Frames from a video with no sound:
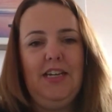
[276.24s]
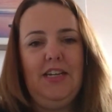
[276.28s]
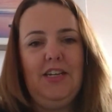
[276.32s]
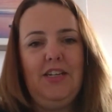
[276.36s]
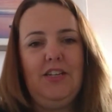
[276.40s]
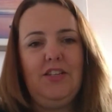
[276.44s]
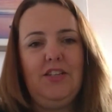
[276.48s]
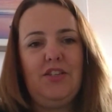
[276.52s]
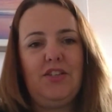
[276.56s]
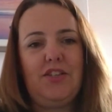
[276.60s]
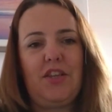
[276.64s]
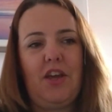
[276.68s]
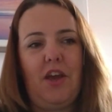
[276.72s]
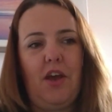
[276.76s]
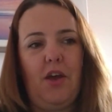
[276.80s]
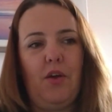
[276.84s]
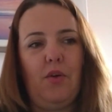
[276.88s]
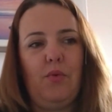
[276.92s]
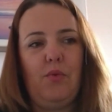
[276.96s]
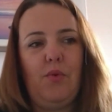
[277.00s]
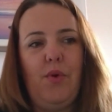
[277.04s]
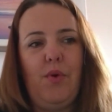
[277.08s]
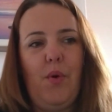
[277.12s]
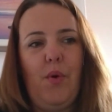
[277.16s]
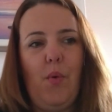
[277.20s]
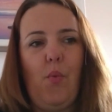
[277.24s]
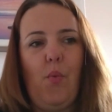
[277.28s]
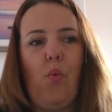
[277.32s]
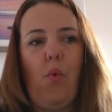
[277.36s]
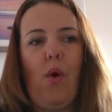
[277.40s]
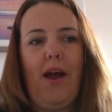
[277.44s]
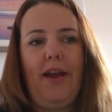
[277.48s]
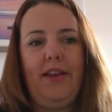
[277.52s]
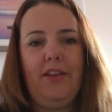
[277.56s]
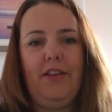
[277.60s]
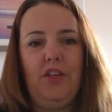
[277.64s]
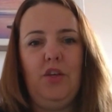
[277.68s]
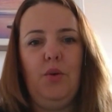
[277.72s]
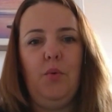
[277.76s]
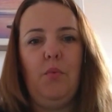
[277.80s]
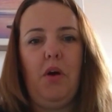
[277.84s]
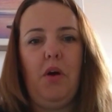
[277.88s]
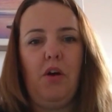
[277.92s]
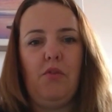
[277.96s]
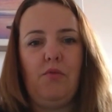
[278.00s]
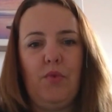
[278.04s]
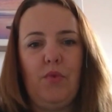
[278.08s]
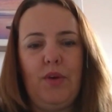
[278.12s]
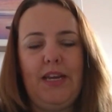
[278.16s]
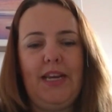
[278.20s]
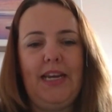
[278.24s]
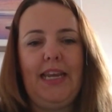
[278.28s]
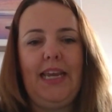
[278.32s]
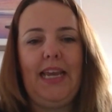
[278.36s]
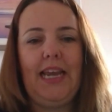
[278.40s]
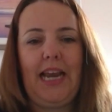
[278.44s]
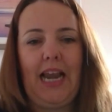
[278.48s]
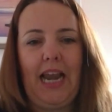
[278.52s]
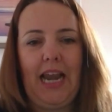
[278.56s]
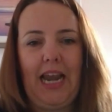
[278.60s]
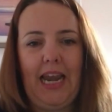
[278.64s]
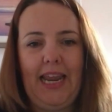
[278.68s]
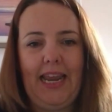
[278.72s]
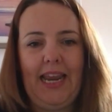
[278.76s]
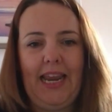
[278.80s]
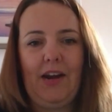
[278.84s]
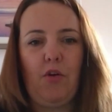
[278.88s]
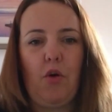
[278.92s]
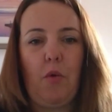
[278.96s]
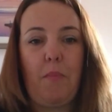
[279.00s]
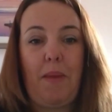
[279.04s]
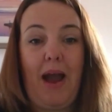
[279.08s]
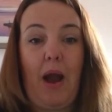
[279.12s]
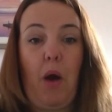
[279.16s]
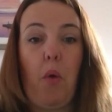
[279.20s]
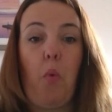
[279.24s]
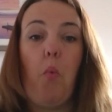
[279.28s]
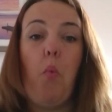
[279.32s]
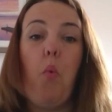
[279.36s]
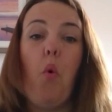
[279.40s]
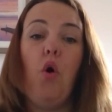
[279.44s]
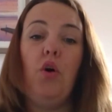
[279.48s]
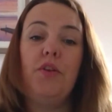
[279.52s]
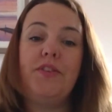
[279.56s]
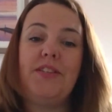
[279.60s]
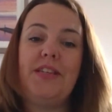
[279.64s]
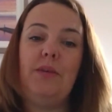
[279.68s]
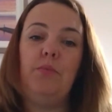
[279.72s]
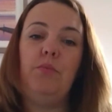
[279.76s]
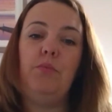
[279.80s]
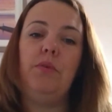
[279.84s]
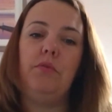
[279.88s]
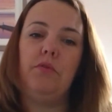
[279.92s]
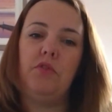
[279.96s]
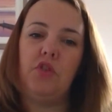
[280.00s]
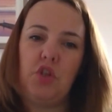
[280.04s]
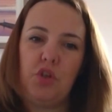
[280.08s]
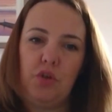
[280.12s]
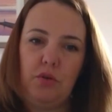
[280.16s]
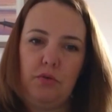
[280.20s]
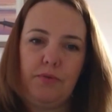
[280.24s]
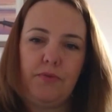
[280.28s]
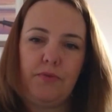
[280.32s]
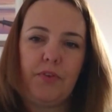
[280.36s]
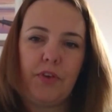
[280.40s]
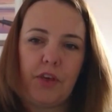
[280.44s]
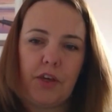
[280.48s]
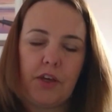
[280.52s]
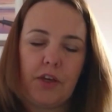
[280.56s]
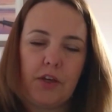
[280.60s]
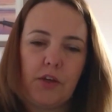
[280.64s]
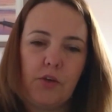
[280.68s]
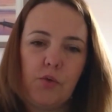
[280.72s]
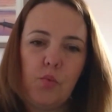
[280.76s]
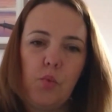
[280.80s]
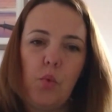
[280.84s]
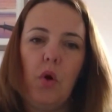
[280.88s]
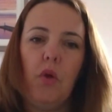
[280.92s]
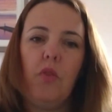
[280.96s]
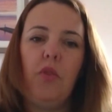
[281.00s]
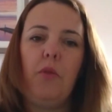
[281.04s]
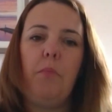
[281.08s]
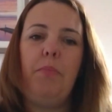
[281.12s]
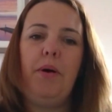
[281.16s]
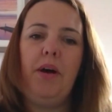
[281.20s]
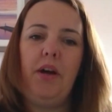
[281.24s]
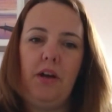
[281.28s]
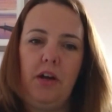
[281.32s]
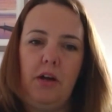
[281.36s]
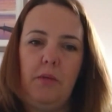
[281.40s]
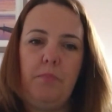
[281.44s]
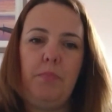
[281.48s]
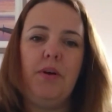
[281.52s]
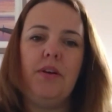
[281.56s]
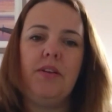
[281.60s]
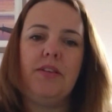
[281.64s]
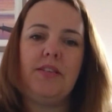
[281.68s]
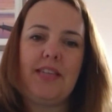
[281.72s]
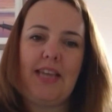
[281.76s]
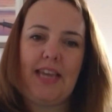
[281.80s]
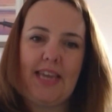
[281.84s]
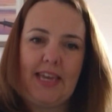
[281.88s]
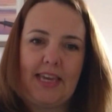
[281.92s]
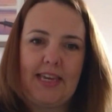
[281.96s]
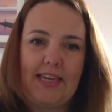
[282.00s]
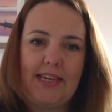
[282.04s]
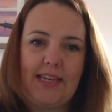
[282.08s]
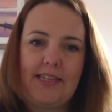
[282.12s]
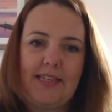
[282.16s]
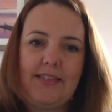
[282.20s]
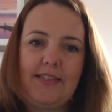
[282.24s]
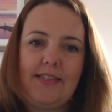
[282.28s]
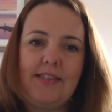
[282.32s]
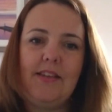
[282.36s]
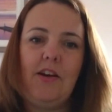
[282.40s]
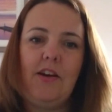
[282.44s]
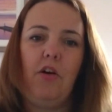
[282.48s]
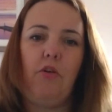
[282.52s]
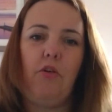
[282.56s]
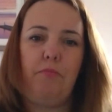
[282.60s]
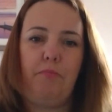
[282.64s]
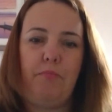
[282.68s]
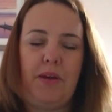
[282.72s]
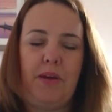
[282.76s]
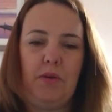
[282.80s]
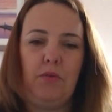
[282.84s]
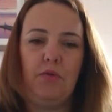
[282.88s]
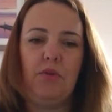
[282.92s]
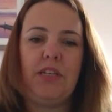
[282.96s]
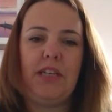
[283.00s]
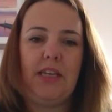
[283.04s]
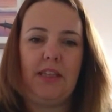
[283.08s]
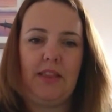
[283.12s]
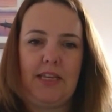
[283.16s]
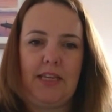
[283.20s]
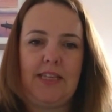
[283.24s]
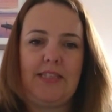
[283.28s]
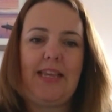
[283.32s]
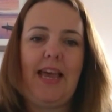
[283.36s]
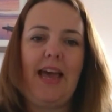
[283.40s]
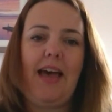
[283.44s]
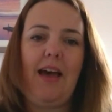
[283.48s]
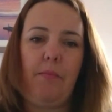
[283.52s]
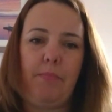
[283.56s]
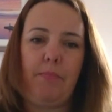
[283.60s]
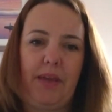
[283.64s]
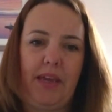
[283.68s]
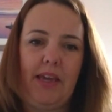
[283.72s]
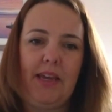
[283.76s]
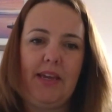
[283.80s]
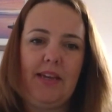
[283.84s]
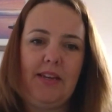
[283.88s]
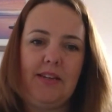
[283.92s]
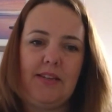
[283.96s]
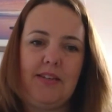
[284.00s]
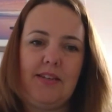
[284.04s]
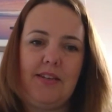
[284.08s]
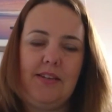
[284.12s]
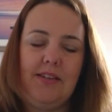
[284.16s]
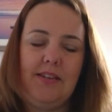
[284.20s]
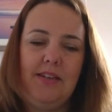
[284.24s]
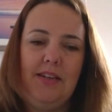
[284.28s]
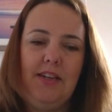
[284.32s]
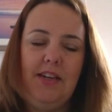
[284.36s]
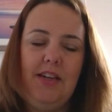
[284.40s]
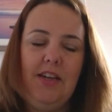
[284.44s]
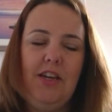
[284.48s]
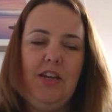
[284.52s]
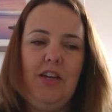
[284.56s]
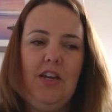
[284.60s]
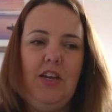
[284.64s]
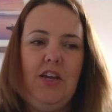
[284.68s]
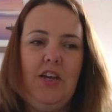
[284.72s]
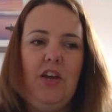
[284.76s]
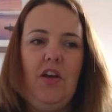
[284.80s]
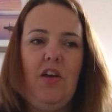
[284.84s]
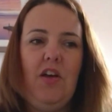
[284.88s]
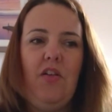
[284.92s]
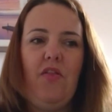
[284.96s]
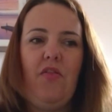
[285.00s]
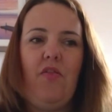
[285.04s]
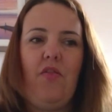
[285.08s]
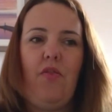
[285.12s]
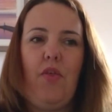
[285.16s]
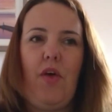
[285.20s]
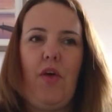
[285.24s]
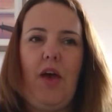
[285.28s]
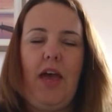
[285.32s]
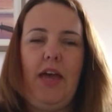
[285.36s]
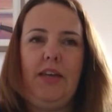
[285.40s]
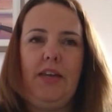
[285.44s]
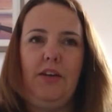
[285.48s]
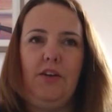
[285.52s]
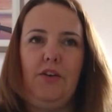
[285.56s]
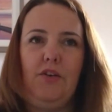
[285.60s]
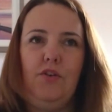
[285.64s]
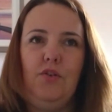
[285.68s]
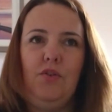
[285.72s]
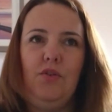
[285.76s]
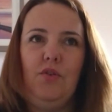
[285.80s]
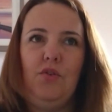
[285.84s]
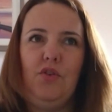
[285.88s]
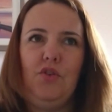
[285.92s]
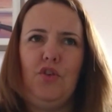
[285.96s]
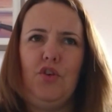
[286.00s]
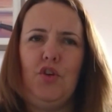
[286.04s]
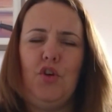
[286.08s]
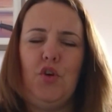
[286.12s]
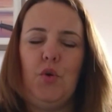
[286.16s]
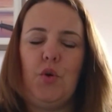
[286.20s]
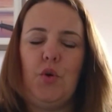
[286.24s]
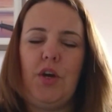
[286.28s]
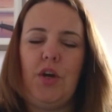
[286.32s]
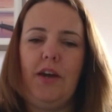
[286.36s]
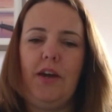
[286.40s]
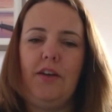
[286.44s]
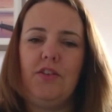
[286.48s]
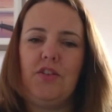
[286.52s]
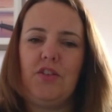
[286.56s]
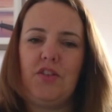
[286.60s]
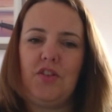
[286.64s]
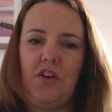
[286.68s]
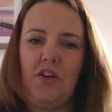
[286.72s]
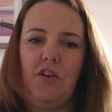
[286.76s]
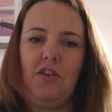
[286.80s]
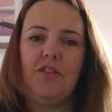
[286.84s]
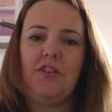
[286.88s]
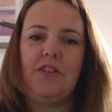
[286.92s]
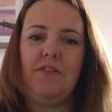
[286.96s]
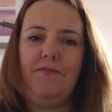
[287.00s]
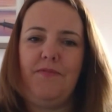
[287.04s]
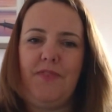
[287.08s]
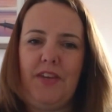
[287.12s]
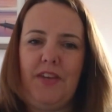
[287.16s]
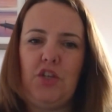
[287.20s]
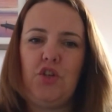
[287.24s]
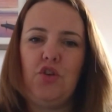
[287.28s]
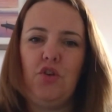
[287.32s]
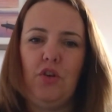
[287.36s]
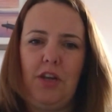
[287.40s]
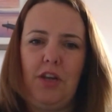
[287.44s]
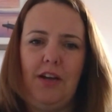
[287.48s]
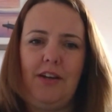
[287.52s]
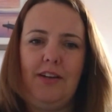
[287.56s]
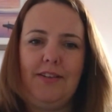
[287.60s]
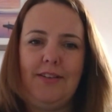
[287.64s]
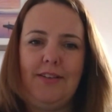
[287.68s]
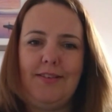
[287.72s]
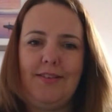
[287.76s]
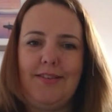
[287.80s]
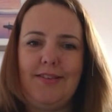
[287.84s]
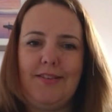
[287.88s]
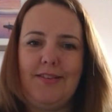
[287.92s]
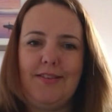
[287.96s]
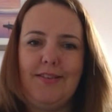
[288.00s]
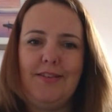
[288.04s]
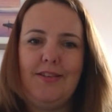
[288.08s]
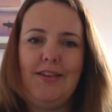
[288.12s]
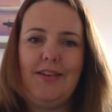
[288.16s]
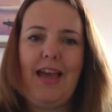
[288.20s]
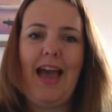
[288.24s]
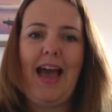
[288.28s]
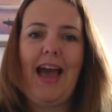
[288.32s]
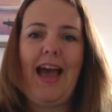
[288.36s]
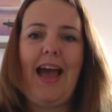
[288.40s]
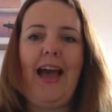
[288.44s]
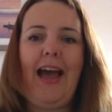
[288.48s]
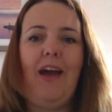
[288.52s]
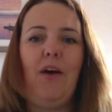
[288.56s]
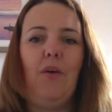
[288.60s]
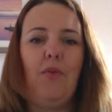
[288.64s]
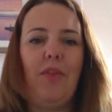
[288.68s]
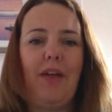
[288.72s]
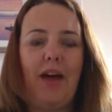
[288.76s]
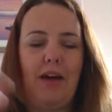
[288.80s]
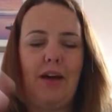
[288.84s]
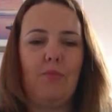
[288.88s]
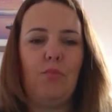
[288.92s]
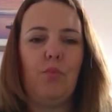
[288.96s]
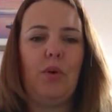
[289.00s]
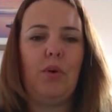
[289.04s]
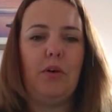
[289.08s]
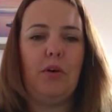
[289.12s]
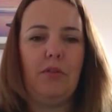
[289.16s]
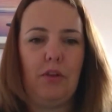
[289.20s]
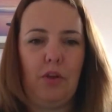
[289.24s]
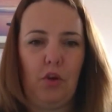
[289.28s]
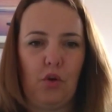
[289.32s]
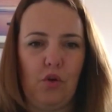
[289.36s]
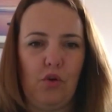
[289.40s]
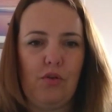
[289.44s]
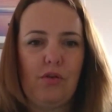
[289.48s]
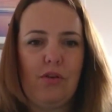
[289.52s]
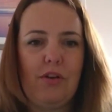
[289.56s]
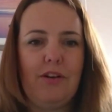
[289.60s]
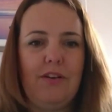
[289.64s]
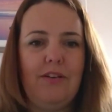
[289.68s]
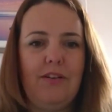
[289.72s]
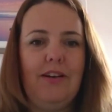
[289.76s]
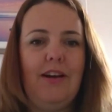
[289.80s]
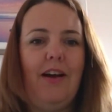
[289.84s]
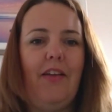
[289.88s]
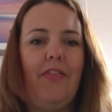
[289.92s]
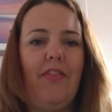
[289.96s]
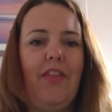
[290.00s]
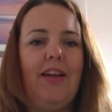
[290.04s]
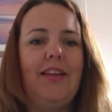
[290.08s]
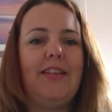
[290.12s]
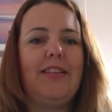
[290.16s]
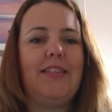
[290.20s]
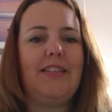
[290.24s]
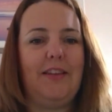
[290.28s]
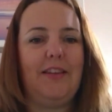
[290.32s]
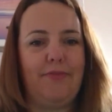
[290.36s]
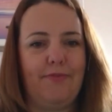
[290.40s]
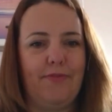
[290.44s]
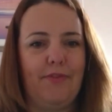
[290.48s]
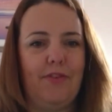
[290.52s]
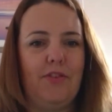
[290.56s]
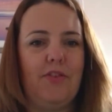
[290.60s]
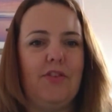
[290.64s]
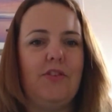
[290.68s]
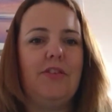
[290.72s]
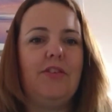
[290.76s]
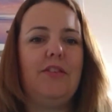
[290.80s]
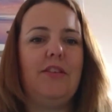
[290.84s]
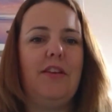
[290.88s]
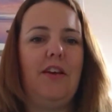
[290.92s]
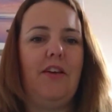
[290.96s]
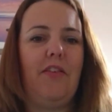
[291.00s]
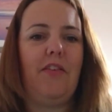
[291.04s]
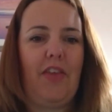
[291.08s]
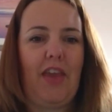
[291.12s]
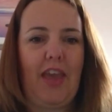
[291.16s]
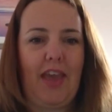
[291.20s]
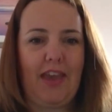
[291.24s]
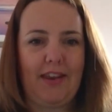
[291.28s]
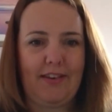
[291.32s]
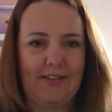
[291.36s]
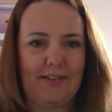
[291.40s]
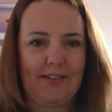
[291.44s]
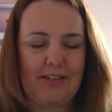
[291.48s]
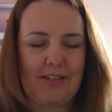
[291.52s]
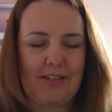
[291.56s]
So when you are really clear about what it will do for you, what the purpose is of building this habit, then you can start to visualize how that will look and that difference at the end.